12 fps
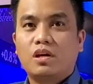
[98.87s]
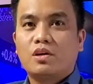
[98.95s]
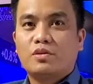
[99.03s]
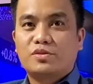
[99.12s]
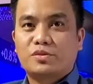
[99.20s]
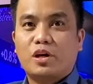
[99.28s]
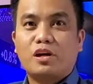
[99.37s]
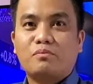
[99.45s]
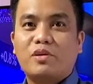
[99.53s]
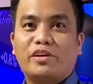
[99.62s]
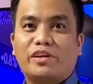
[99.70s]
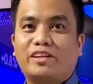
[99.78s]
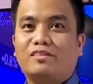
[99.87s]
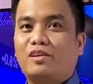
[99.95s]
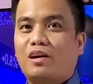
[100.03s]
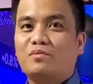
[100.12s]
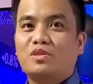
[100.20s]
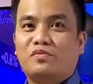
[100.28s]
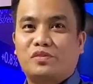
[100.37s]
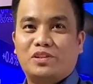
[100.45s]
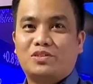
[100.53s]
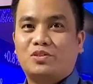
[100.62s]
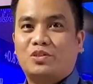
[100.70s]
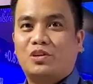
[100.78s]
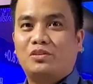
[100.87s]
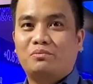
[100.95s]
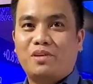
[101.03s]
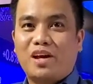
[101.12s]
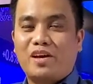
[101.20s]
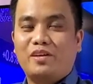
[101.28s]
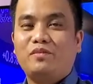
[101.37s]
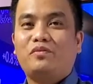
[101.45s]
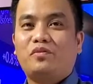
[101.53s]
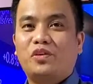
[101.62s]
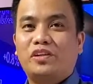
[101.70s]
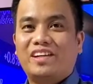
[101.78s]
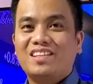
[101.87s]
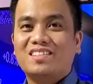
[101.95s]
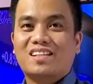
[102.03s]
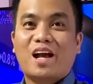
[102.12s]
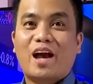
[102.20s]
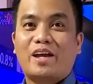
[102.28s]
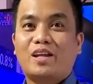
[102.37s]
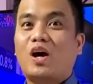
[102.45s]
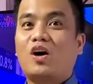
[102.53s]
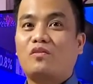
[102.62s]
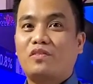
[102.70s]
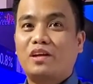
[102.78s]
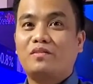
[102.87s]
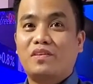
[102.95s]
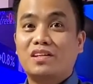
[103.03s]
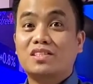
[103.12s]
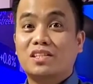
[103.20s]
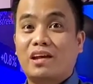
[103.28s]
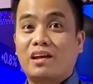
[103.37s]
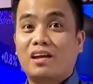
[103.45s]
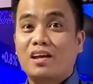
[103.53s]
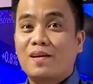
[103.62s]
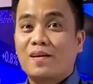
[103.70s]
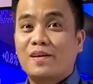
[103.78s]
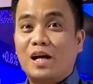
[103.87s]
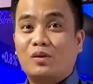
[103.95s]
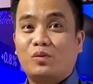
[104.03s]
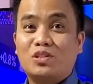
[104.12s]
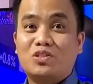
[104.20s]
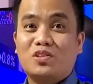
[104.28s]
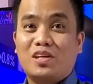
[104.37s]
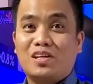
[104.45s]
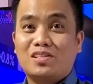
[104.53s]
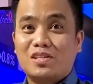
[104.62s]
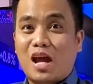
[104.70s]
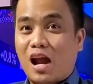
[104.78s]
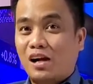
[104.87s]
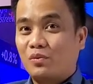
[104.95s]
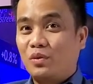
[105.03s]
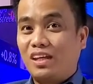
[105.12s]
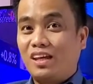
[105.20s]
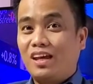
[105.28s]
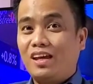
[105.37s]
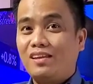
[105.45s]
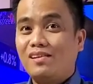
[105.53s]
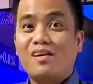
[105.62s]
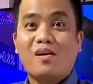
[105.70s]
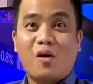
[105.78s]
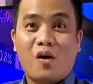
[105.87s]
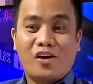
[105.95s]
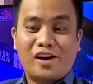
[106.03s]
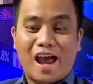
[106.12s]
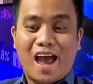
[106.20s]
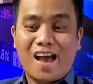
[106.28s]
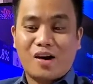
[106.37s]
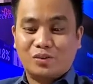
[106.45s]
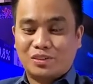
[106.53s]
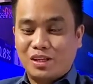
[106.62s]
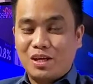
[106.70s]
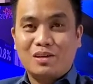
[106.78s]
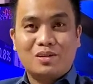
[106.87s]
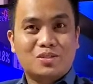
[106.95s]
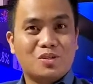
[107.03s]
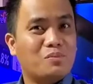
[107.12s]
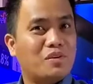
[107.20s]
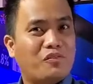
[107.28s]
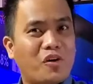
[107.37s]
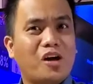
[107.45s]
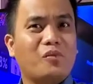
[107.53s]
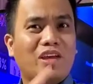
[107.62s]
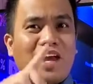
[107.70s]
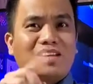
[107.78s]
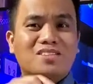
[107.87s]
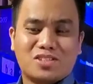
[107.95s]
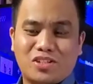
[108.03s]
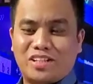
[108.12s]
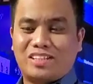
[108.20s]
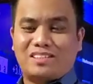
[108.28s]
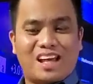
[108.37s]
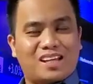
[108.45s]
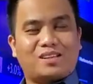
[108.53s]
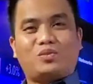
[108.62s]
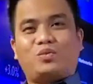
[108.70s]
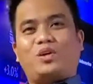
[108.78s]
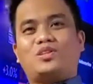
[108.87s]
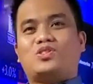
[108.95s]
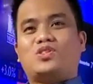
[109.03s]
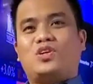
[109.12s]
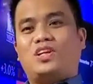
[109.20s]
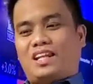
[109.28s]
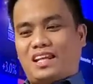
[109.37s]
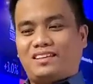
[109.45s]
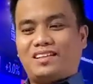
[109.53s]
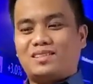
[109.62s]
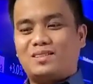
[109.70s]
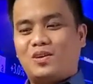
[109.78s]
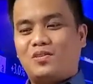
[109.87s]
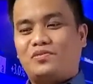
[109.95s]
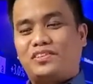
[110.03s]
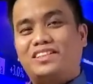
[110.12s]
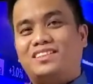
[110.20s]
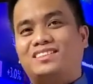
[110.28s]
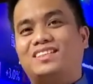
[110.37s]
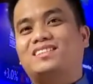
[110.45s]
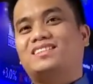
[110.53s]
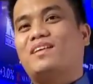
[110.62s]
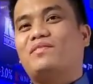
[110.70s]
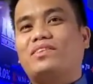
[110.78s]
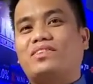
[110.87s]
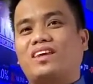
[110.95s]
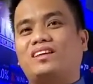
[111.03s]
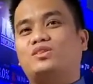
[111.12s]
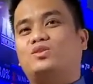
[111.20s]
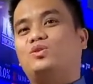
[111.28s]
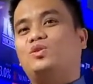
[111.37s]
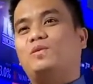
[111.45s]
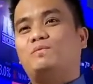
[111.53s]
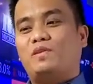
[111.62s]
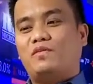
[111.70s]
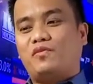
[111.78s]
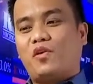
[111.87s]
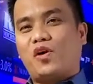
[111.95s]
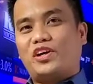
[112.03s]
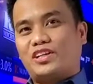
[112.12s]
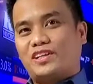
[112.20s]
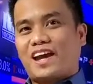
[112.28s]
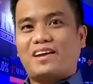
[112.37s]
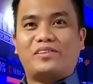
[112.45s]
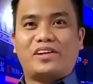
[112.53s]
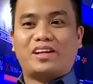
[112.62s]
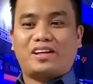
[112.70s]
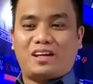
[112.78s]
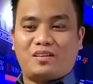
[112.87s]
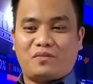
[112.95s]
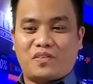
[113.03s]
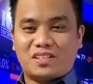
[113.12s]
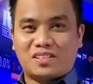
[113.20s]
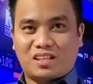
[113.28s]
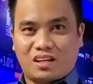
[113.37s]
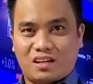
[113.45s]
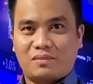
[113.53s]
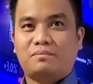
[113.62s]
Stock market comes first on our mind for this kind of investing. The question is, are we in or out? So before we answer that question, let us know first the 7 things to do before direct investing.